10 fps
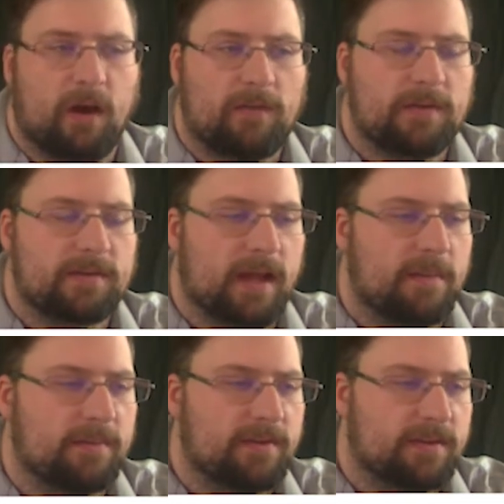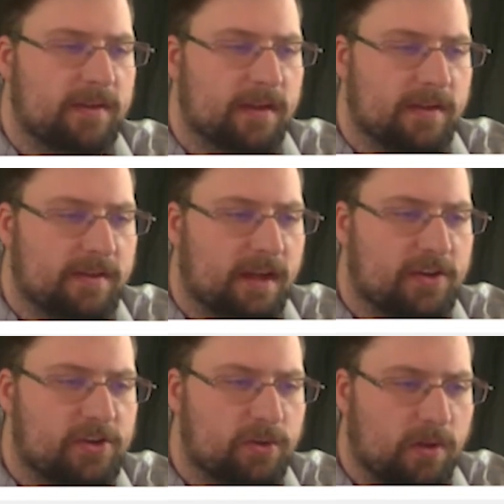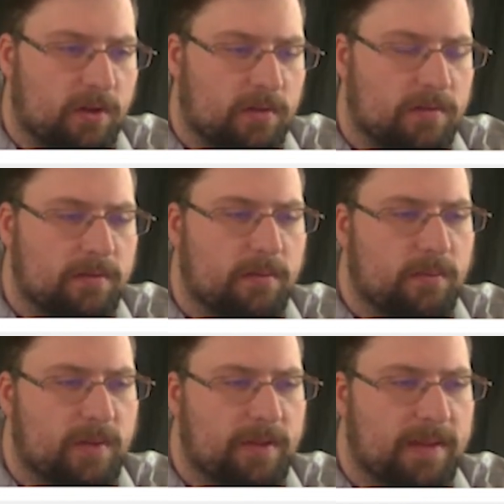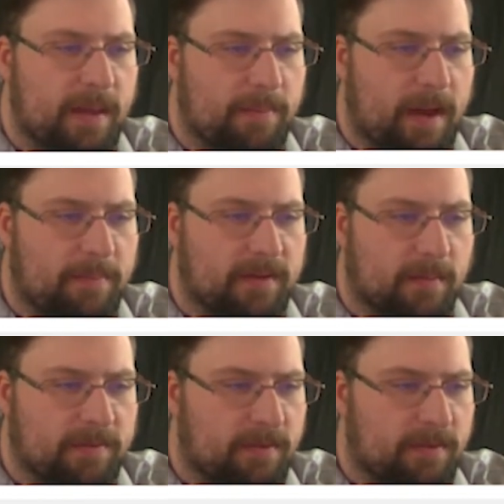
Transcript: oftentimes you'll see a contextual ribbon that pops up.